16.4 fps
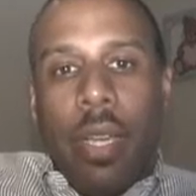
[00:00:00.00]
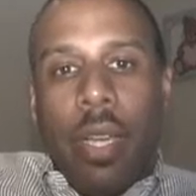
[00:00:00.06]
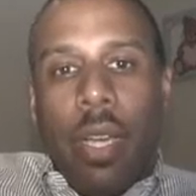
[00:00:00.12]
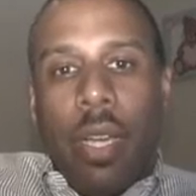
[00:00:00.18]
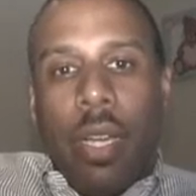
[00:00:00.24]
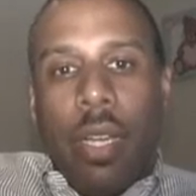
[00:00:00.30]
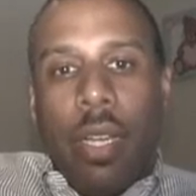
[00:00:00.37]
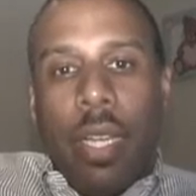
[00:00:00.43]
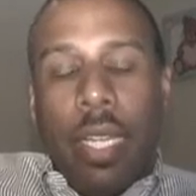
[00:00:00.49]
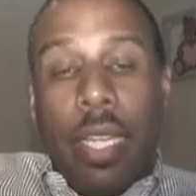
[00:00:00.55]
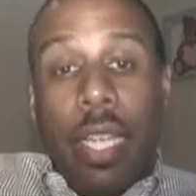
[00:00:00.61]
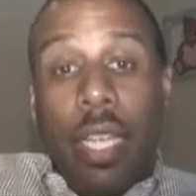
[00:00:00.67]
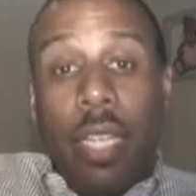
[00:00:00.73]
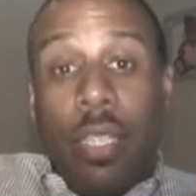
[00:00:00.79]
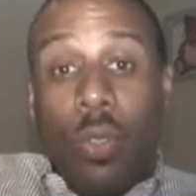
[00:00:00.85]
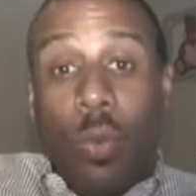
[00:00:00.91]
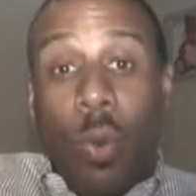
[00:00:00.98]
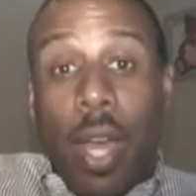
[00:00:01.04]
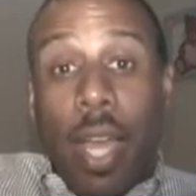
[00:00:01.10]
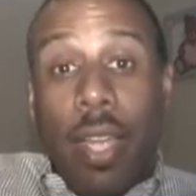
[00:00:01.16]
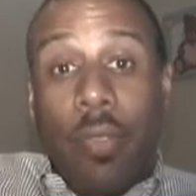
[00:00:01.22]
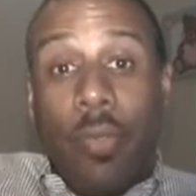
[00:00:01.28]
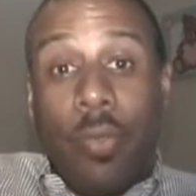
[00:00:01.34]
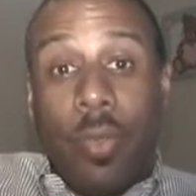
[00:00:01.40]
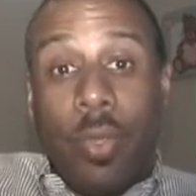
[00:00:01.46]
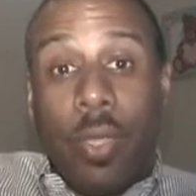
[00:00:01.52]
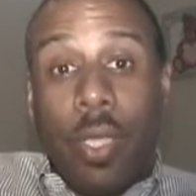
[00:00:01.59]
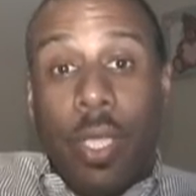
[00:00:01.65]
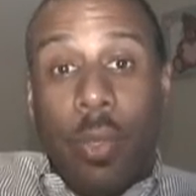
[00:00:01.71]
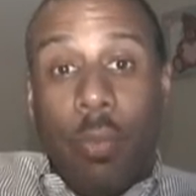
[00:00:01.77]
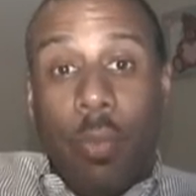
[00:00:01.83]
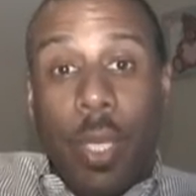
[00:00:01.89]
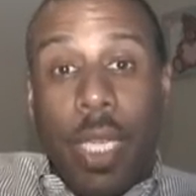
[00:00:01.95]
And he and his wife
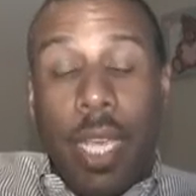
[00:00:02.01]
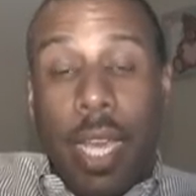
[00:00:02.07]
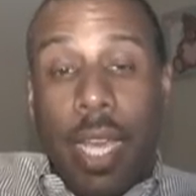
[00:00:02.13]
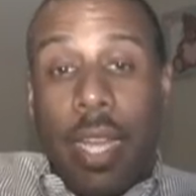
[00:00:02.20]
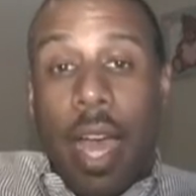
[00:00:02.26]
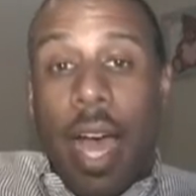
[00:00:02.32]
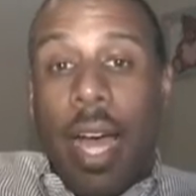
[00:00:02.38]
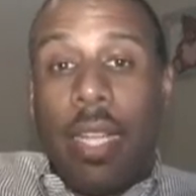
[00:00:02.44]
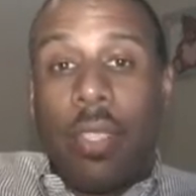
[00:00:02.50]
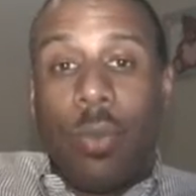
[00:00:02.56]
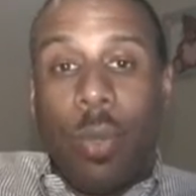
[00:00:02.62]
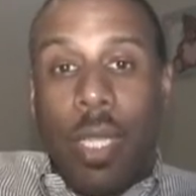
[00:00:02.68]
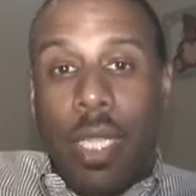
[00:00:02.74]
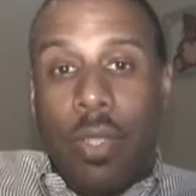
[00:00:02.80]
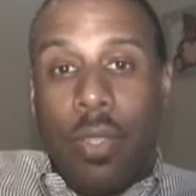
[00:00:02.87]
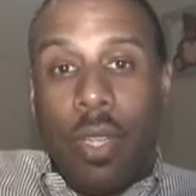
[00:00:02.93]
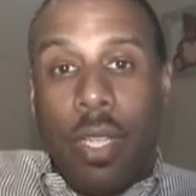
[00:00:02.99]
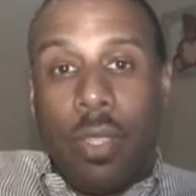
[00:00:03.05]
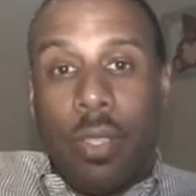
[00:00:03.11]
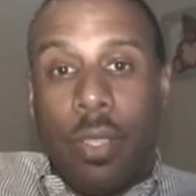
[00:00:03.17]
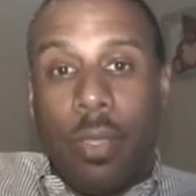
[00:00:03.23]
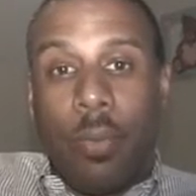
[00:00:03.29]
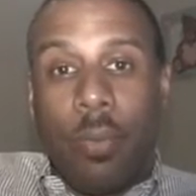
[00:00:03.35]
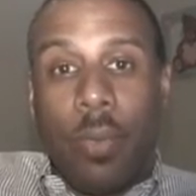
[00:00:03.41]
could be at odds with each other.